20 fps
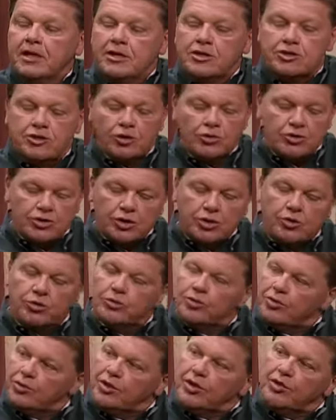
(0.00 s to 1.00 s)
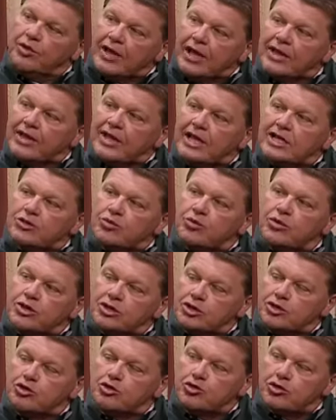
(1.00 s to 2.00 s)
So that's where
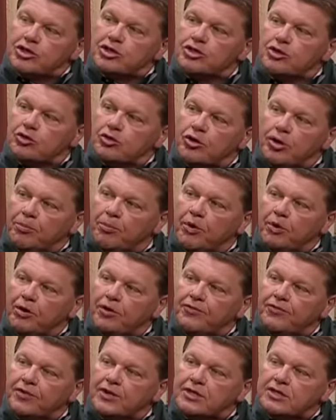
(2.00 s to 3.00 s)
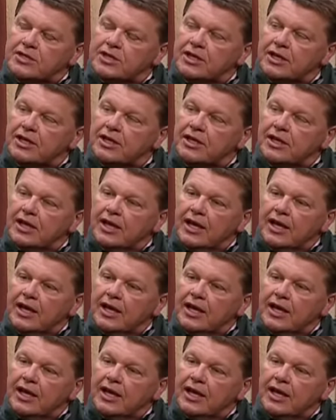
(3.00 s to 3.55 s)
this nutritional component fits in.